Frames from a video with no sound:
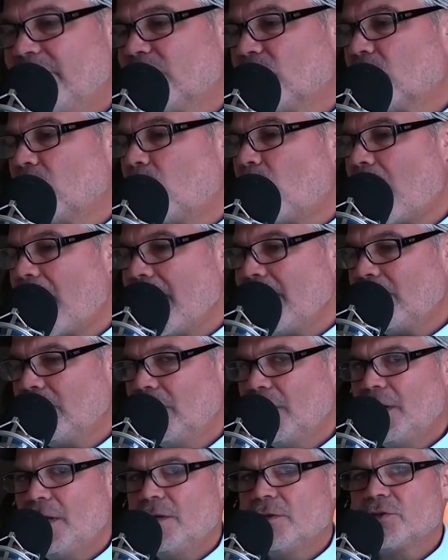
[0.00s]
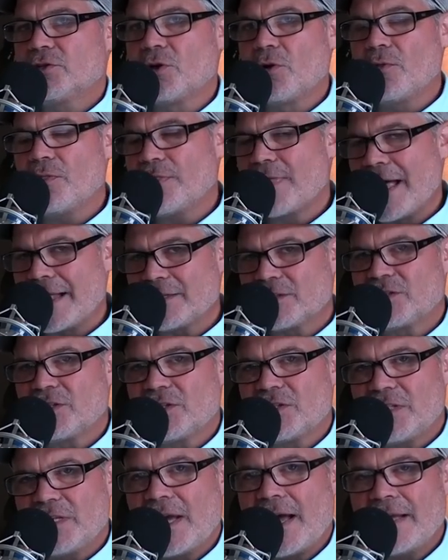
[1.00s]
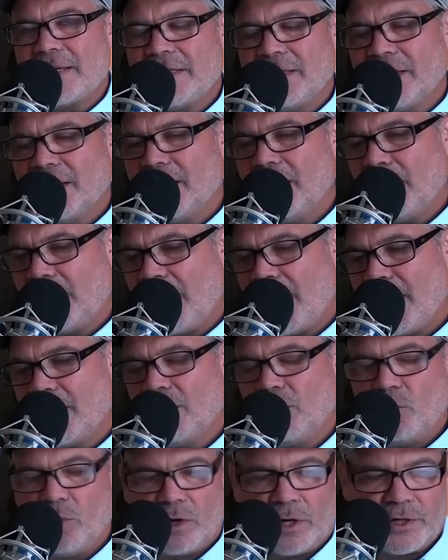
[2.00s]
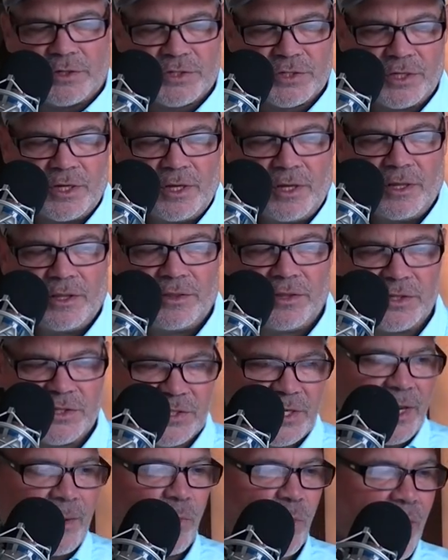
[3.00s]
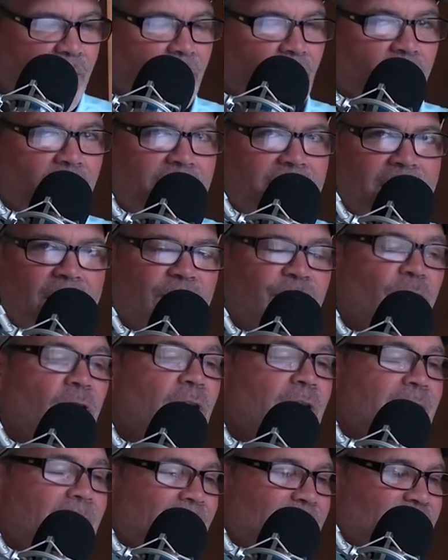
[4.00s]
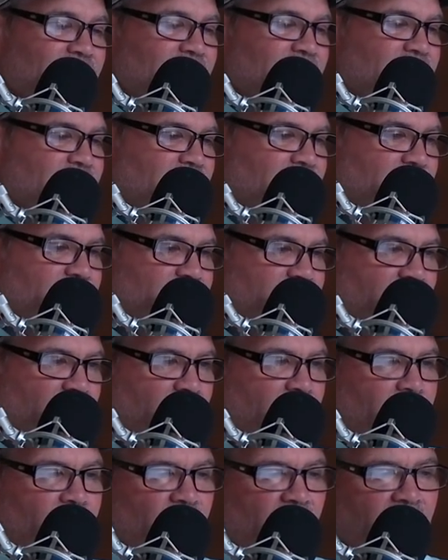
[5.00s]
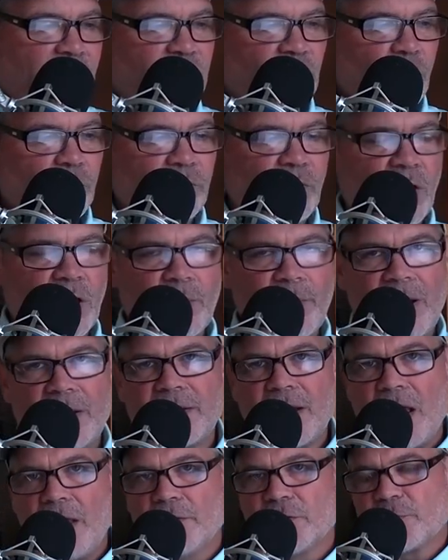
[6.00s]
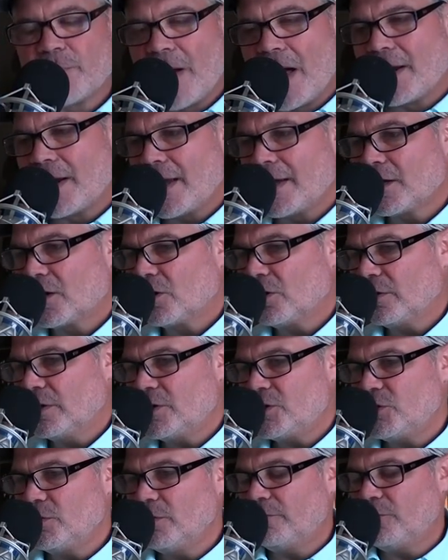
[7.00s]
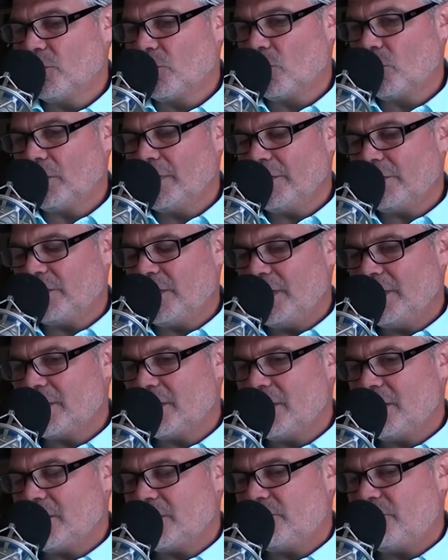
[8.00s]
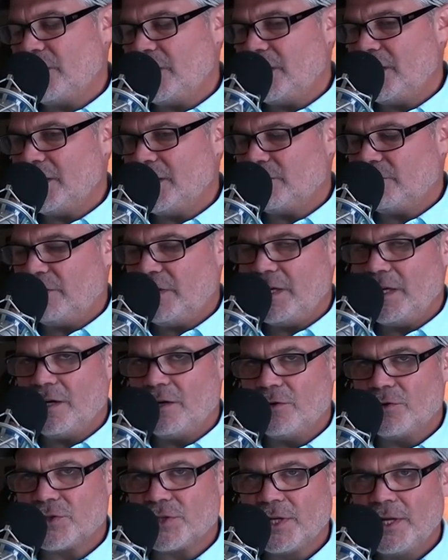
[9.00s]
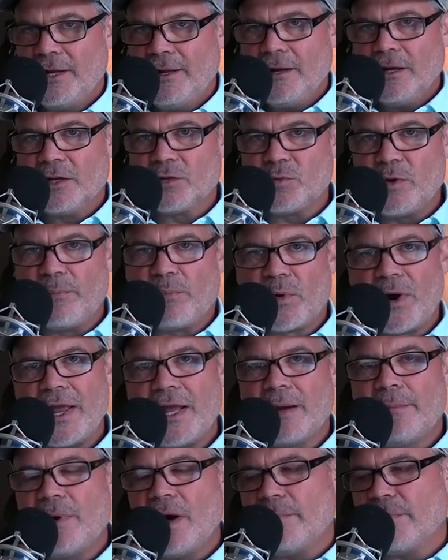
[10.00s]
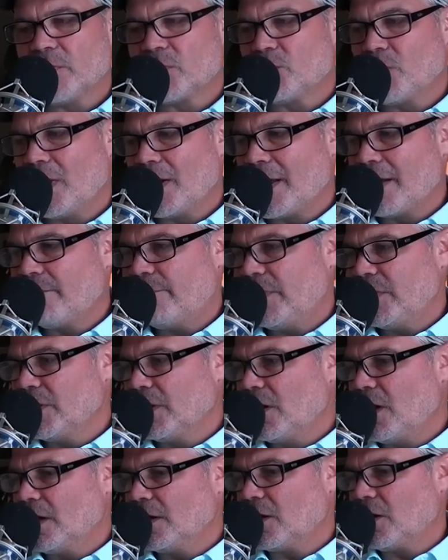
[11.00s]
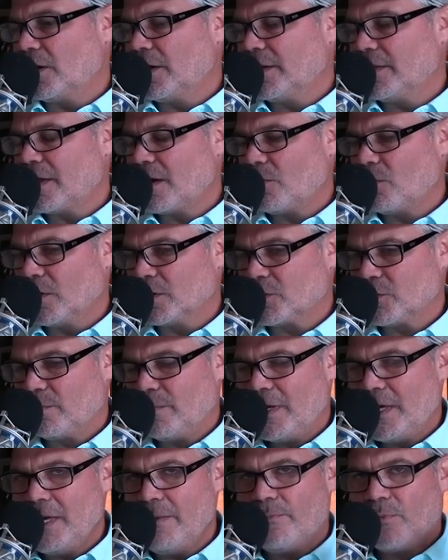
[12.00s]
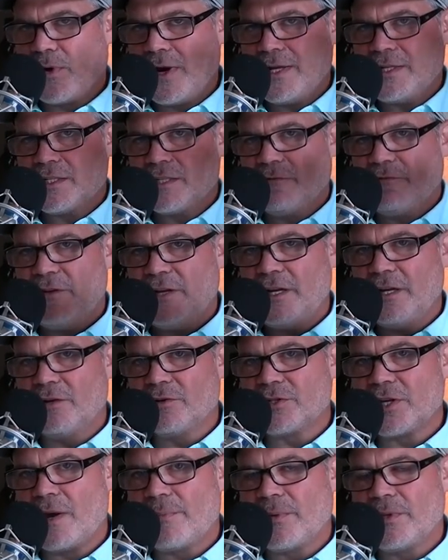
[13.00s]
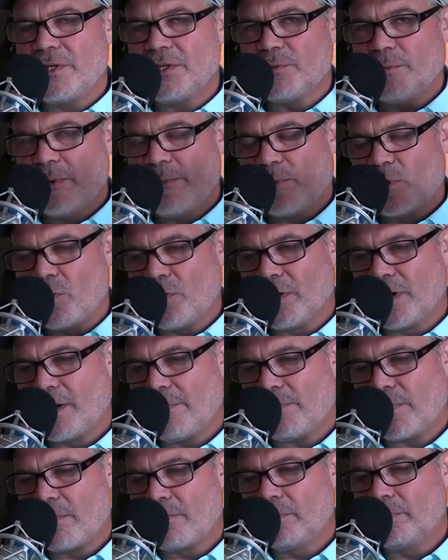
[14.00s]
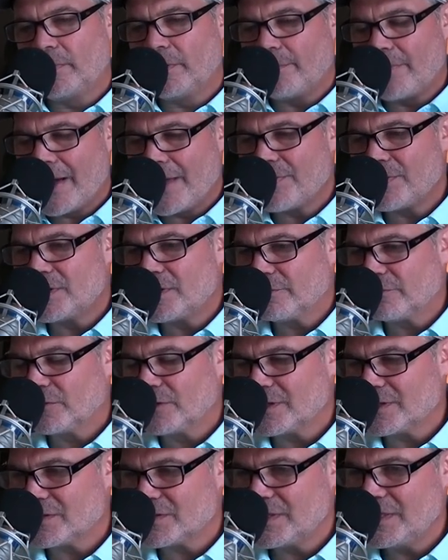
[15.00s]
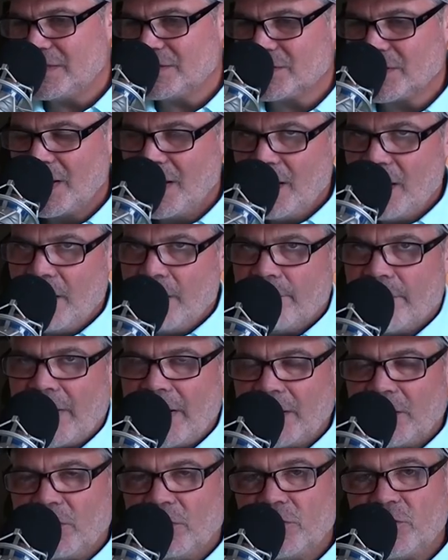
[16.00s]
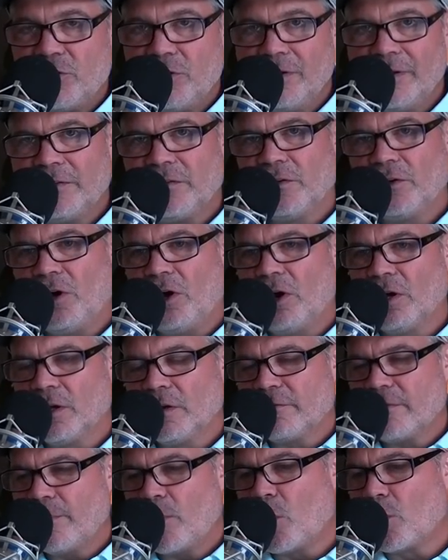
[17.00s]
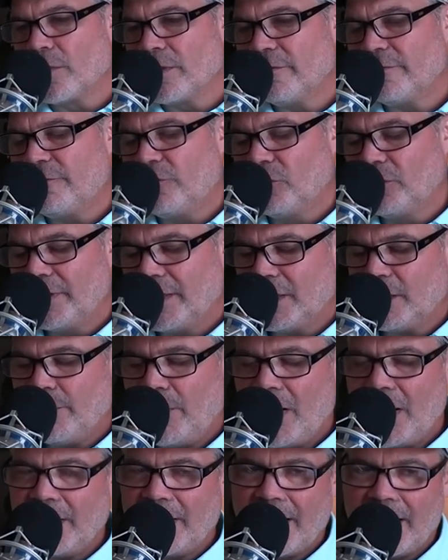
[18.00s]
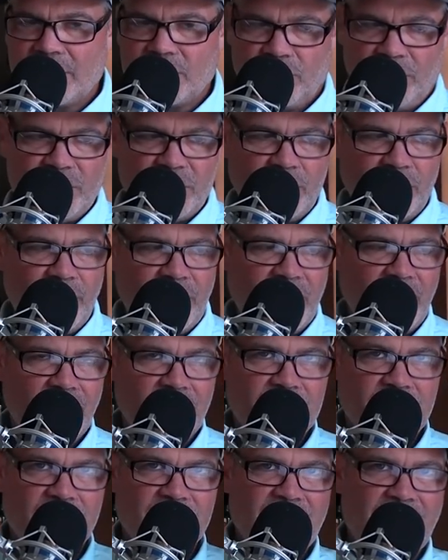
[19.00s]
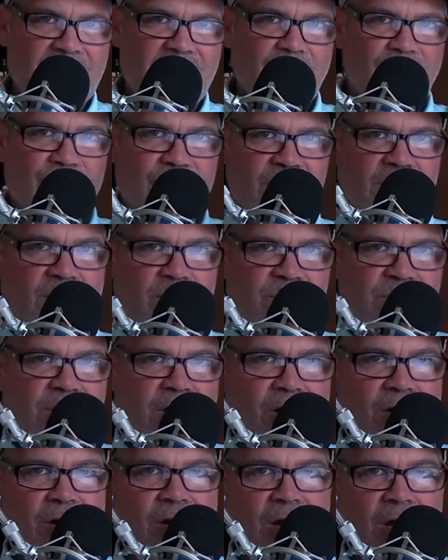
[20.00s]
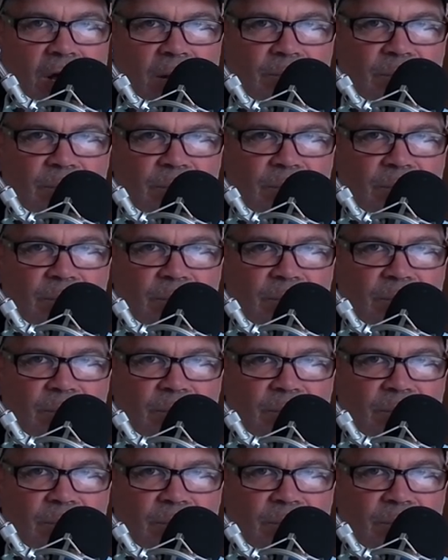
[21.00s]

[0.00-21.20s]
for a while. So that's just the idea. It kind of works the same way. All right, now for our next disease, let's go and talk about Dollar Spot. And I encourage you, if you're listening to these videos, because we break them up as well. I have been the lawn guardian that works with me. He breaks the videos up, and these will be broken up probably by the different disease. But I encourage you to listen to all of them or the full-length podcast. Reason being is because I give tips that are,